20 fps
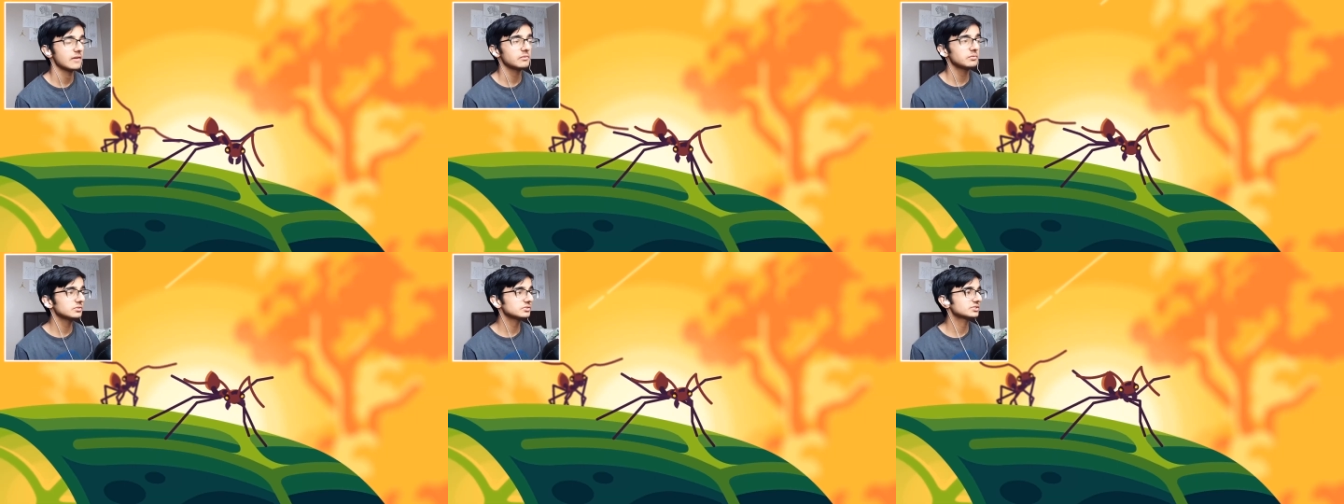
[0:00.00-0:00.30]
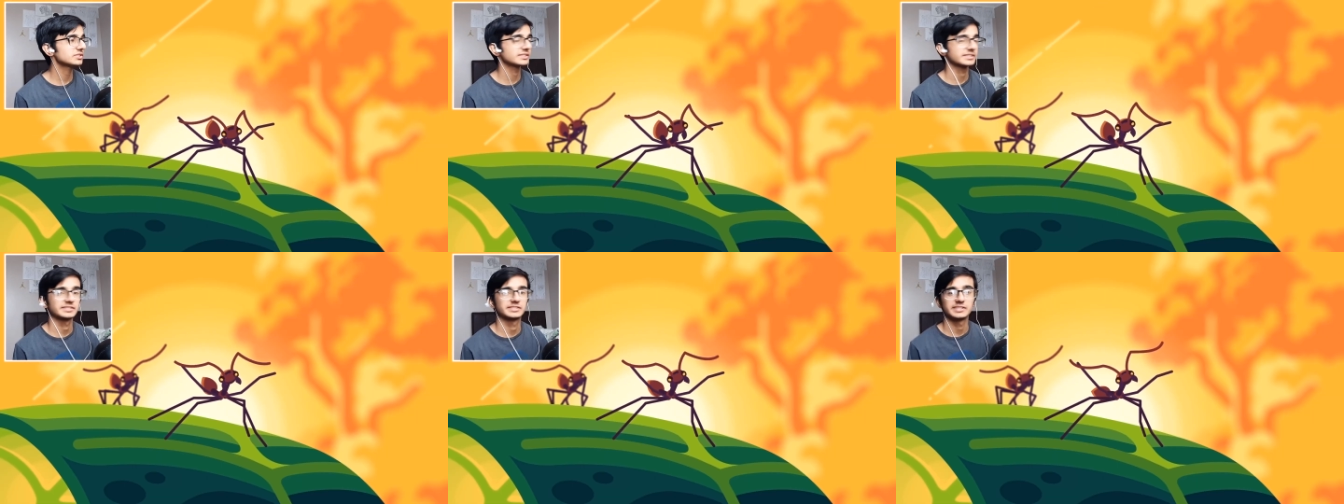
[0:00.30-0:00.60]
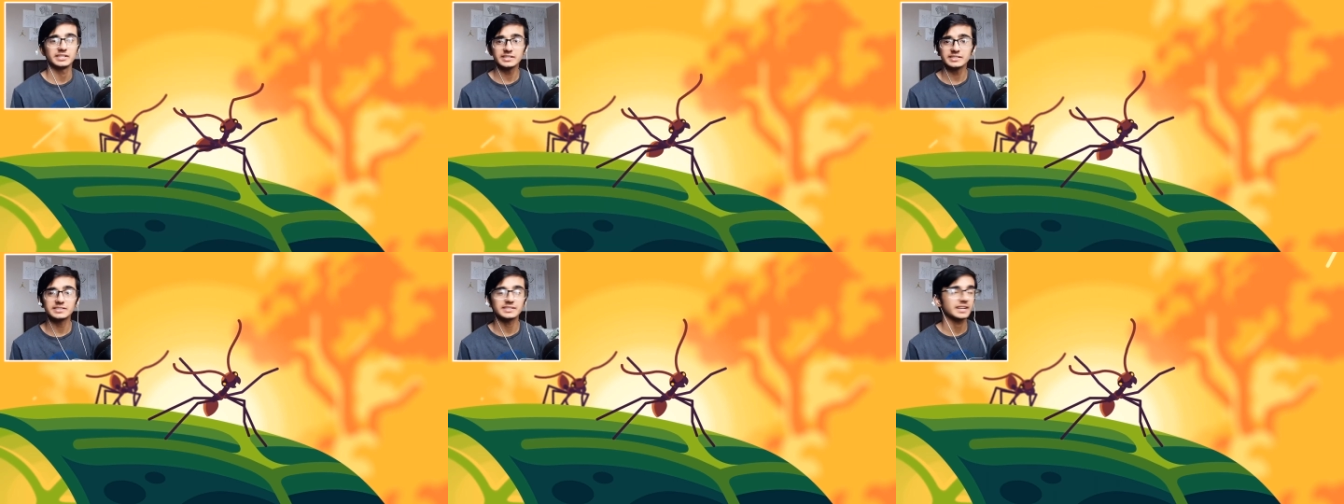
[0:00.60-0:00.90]
Everyone's just
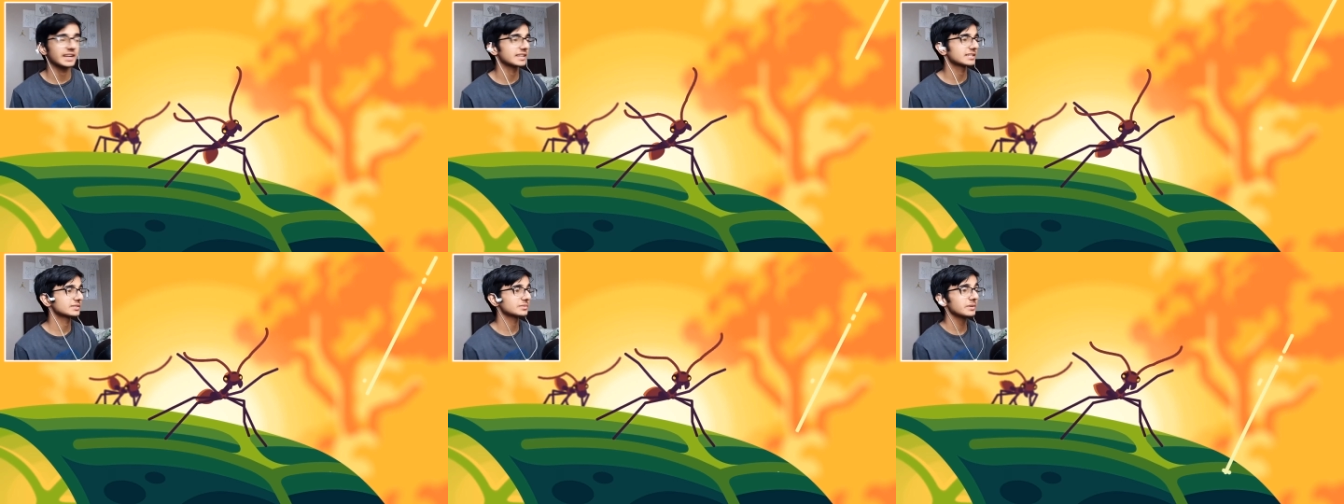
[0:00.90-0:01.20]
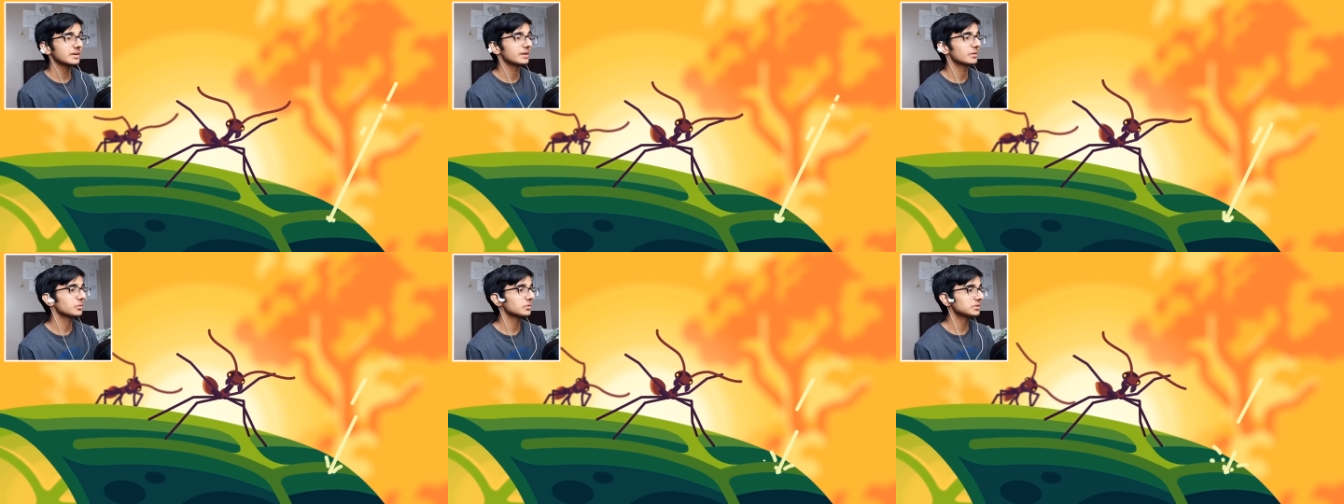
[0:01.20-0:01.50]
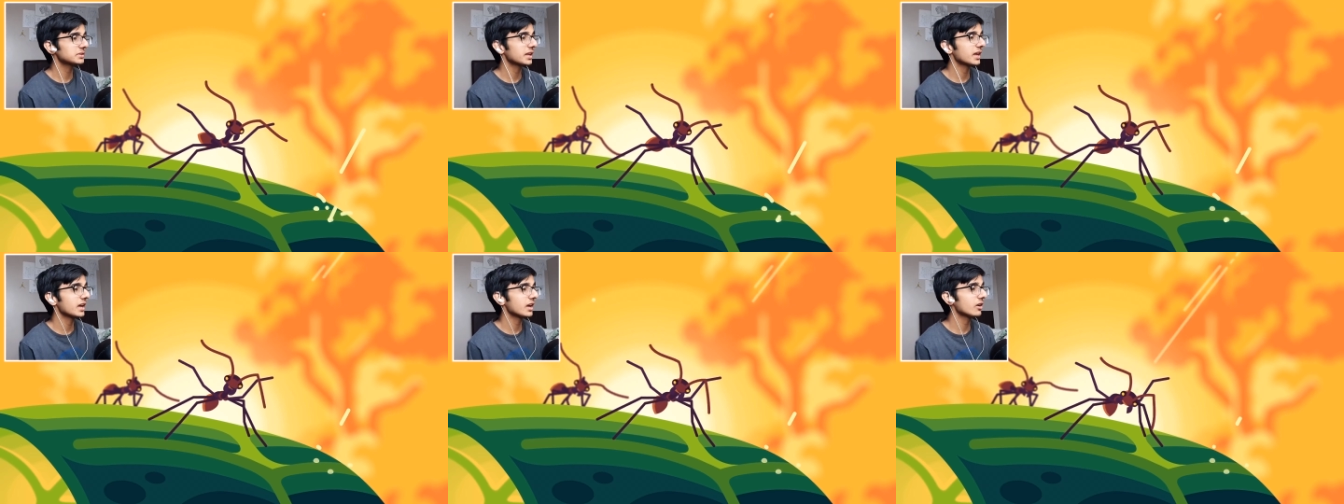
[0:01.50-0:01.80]
jizzing, I swear.
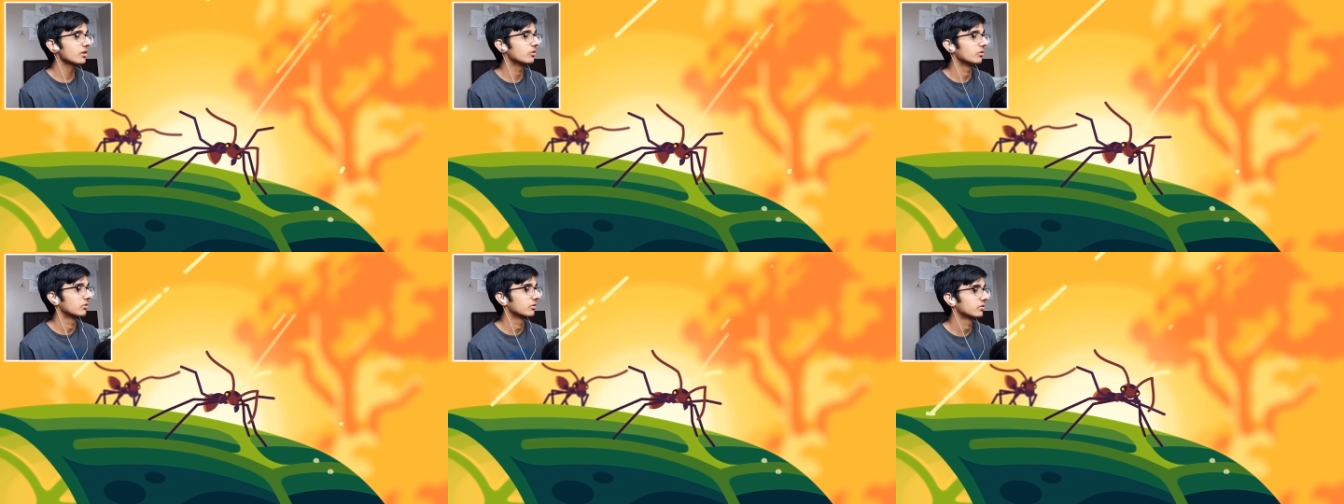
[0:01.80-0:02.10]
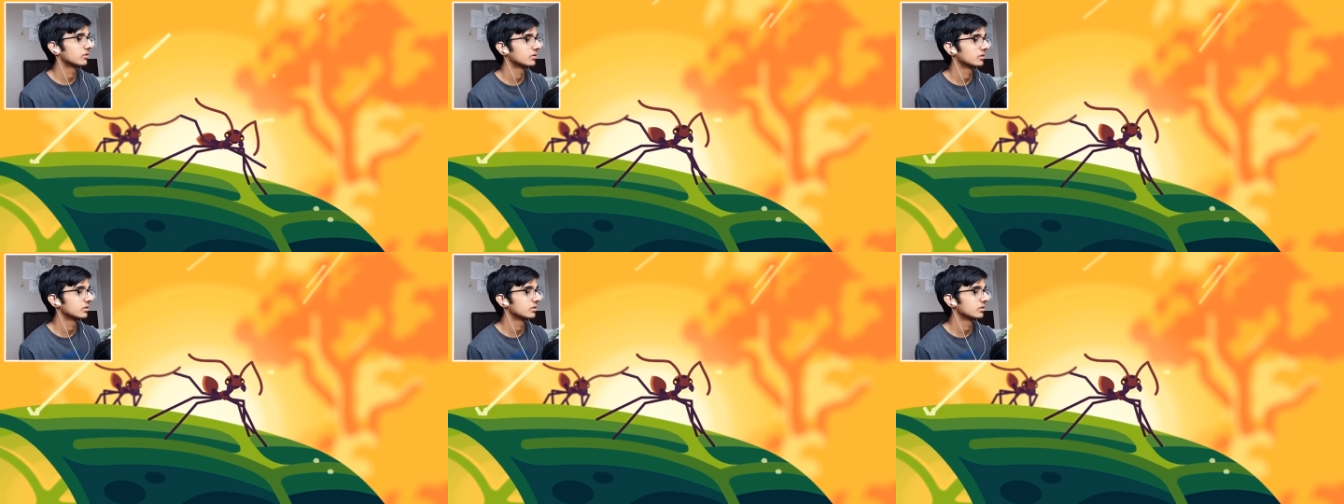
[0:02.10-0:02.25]
What the hell?